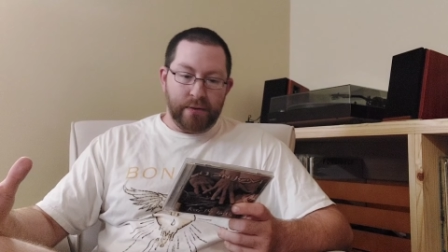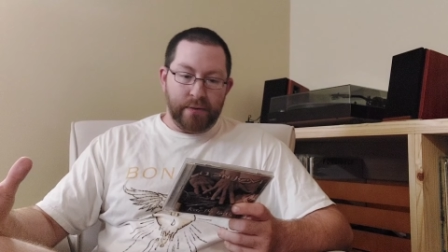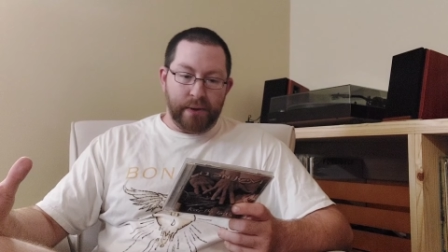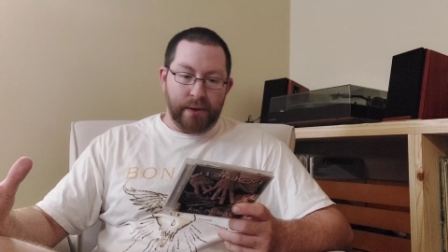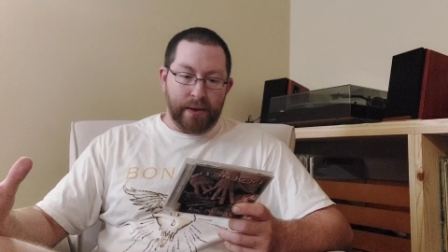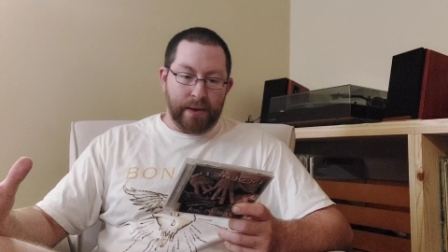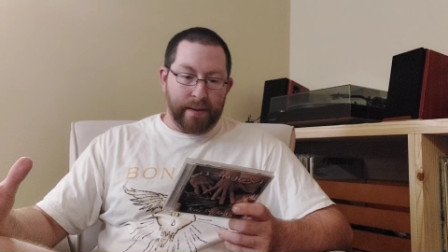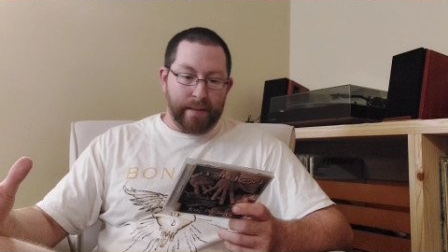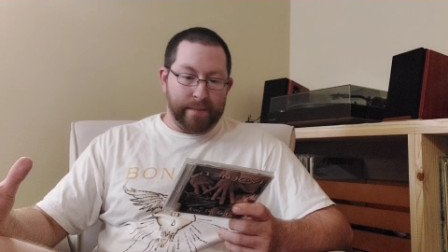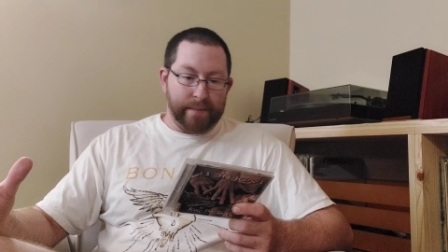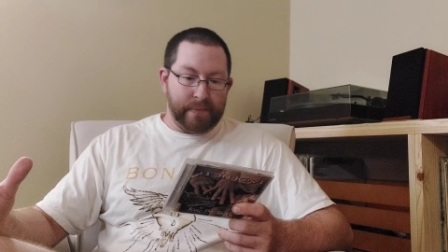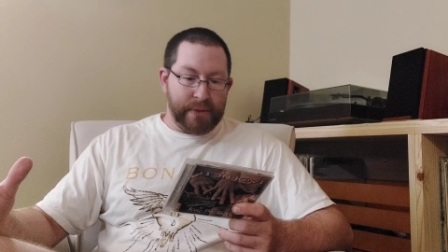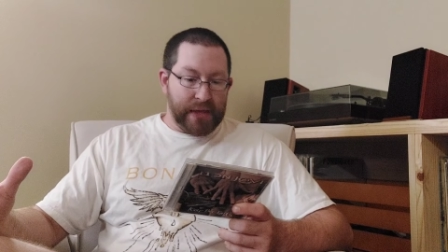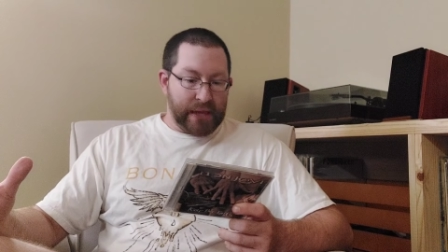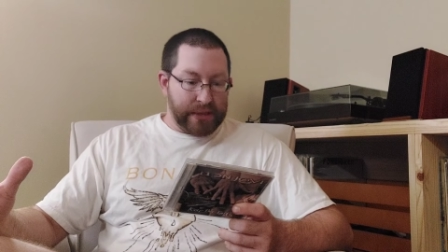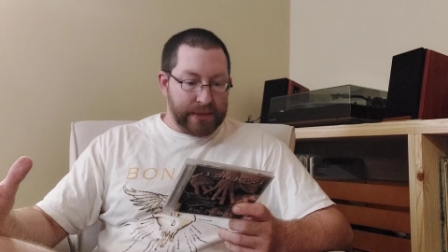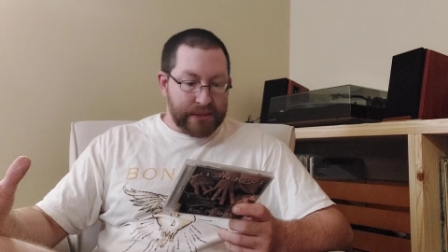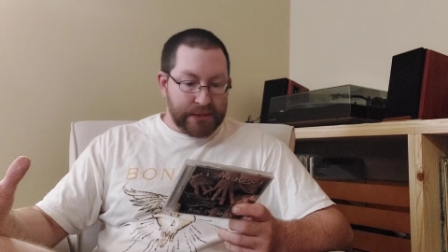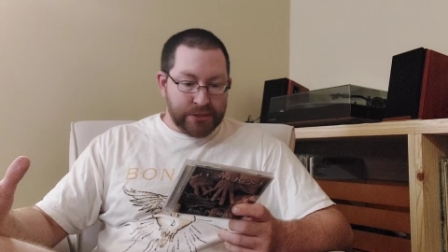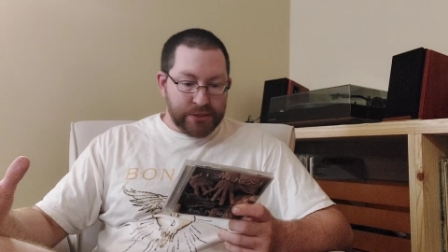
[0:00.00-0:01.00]
um,
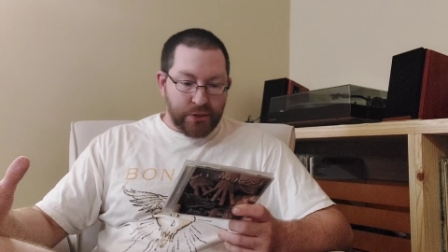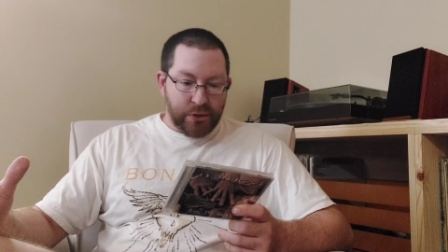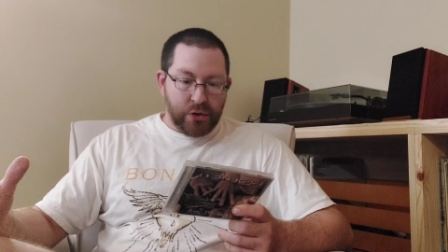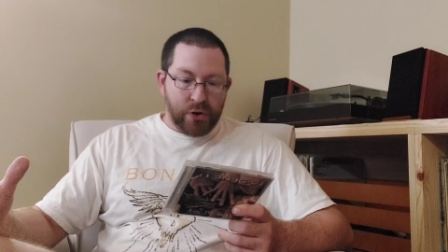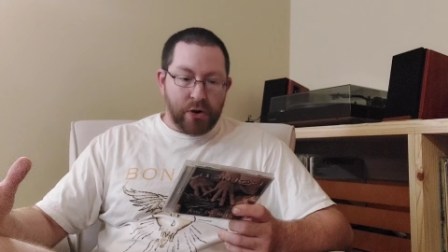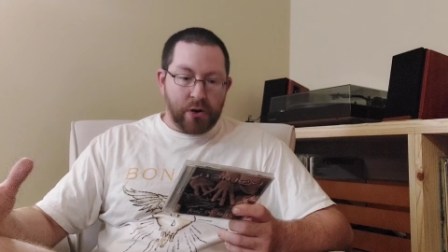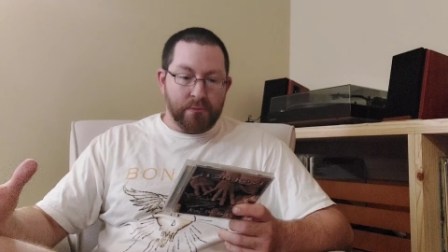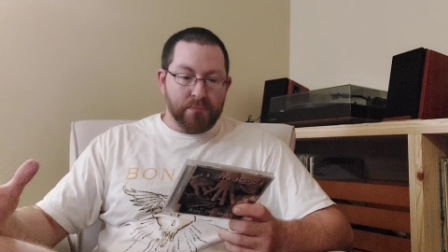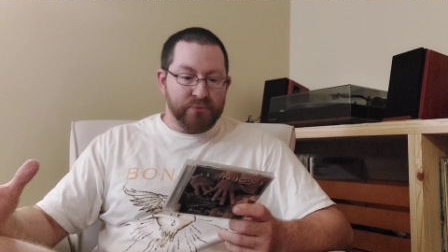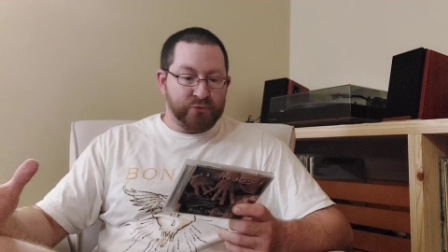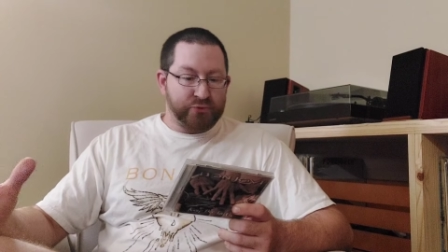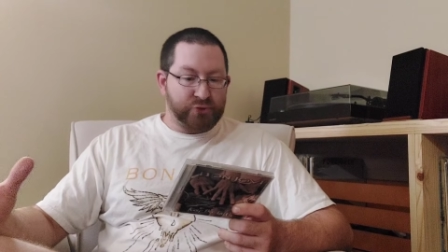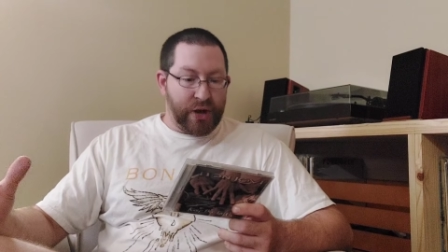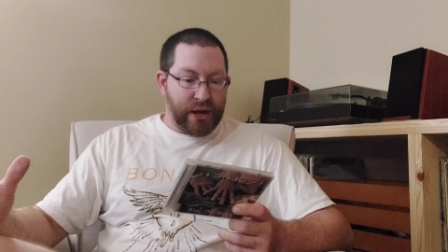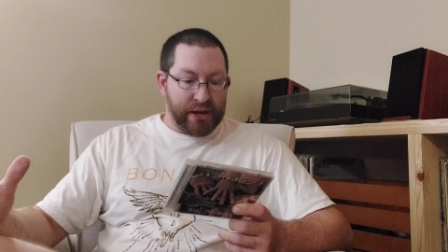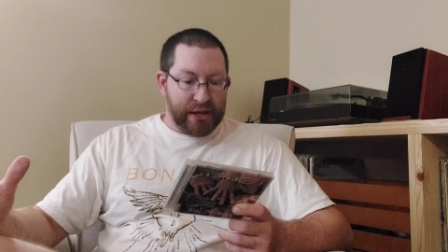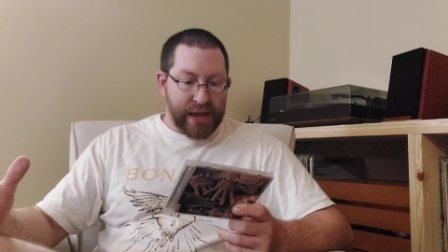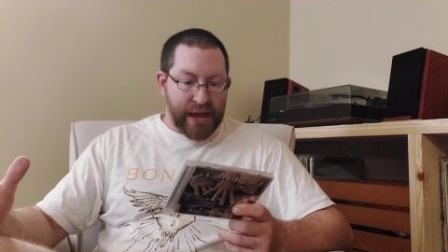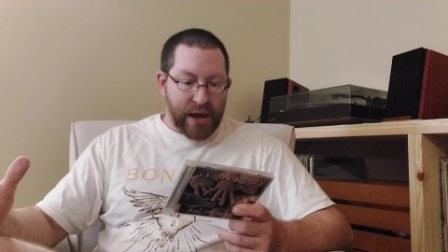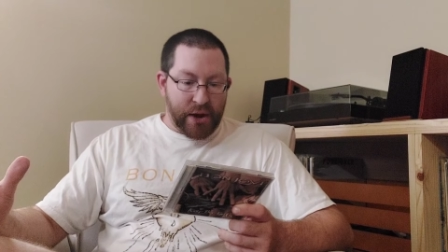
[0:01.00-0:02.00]
In These Arms,
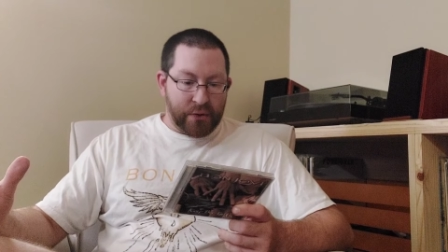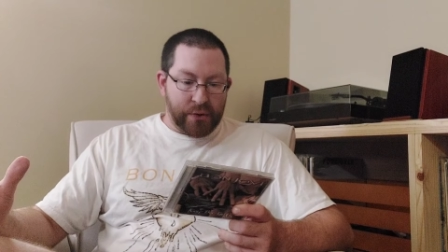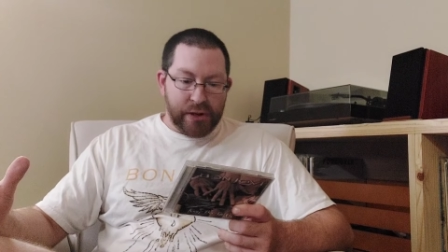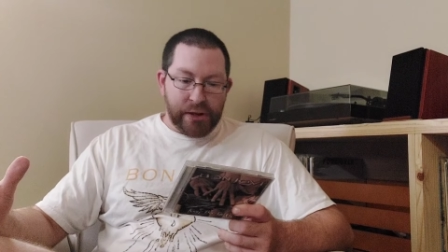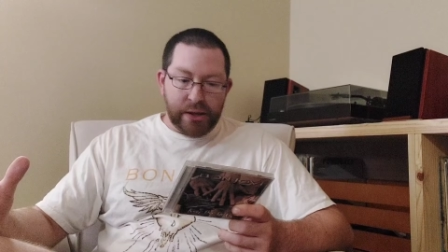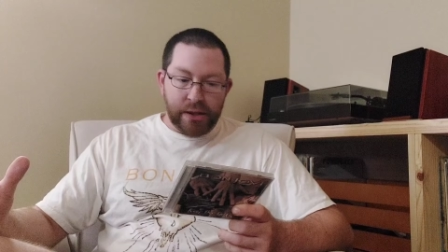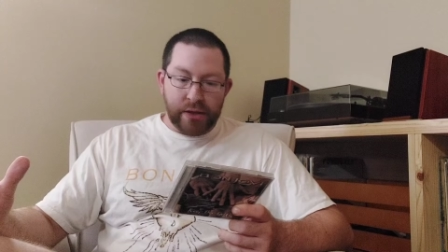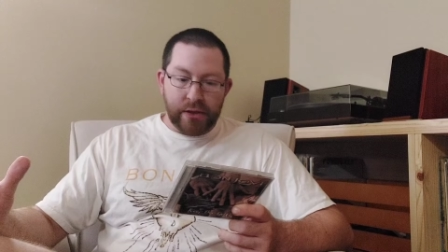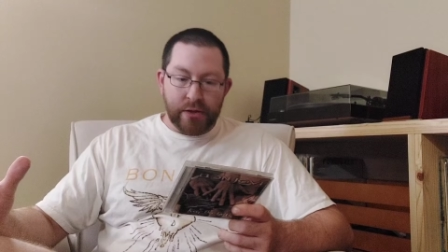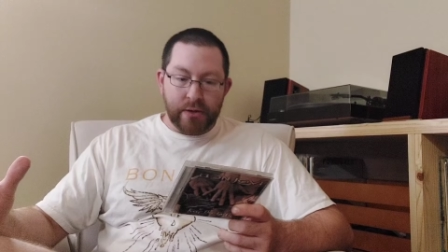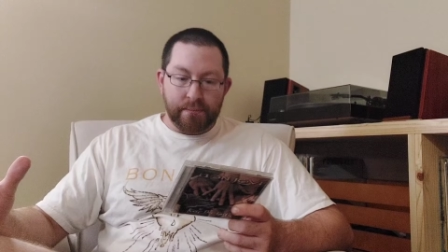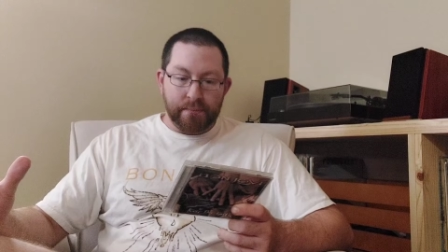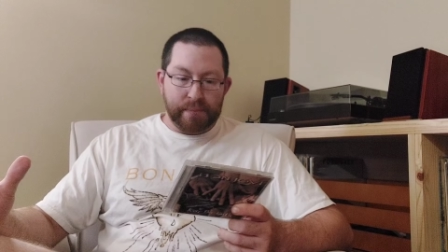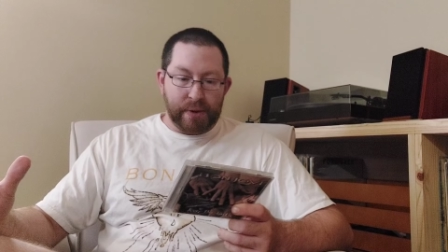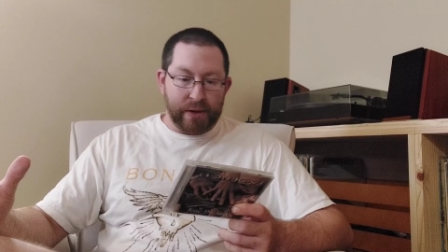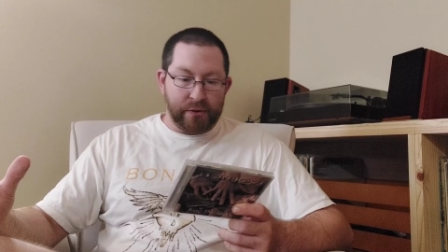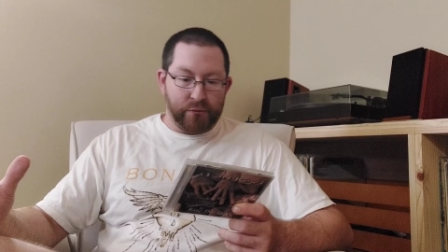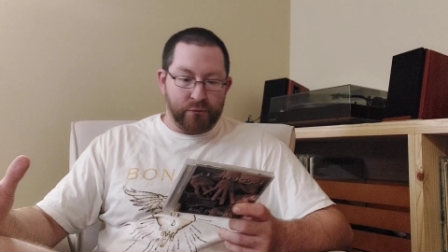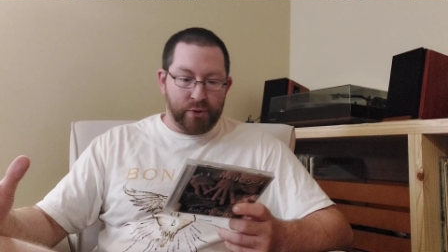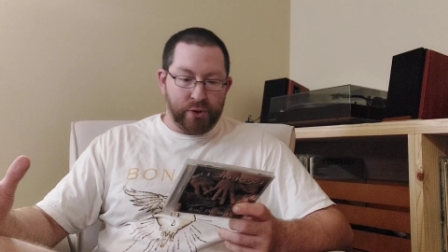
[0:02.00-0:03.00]
Dry County,
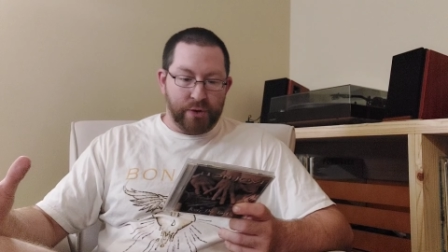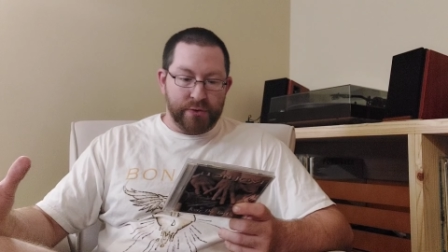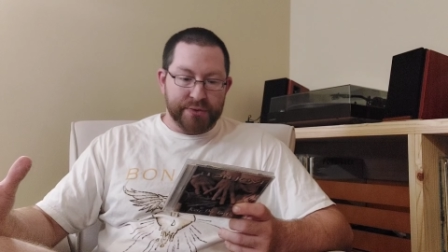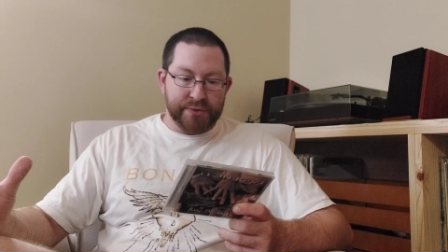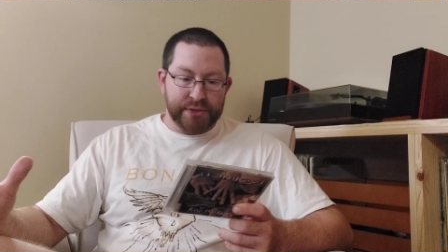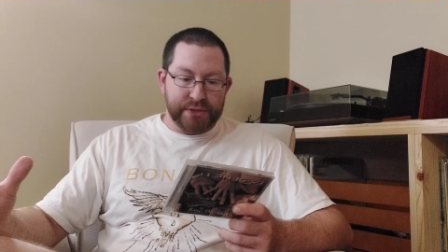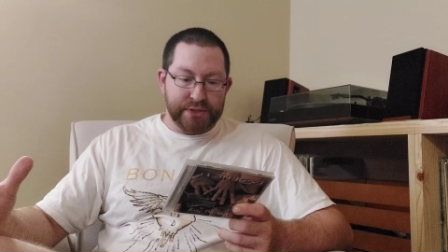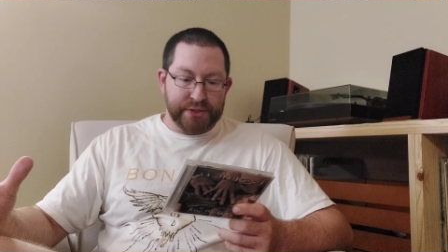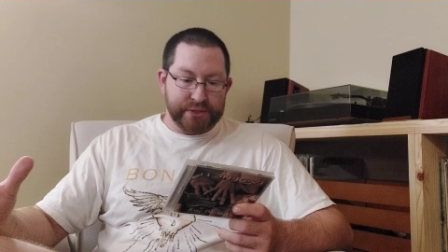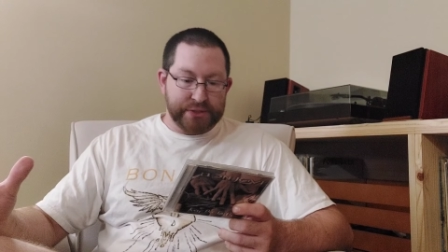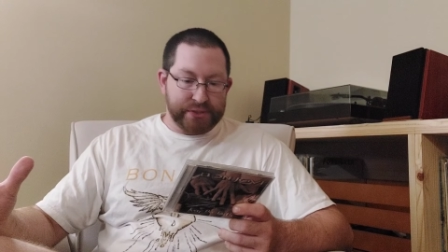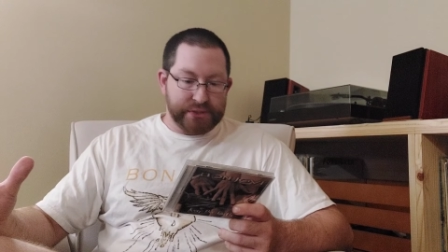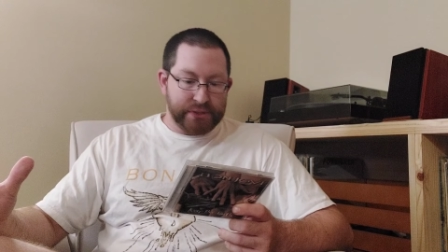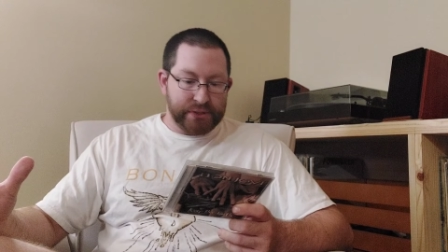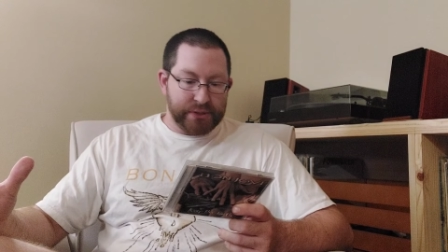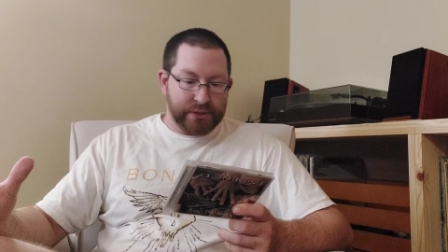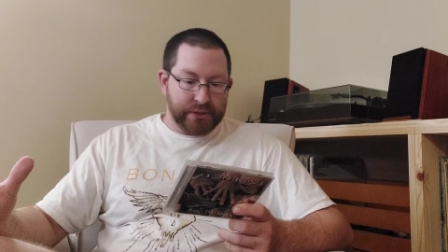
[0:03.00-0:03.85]
Bed of Roses,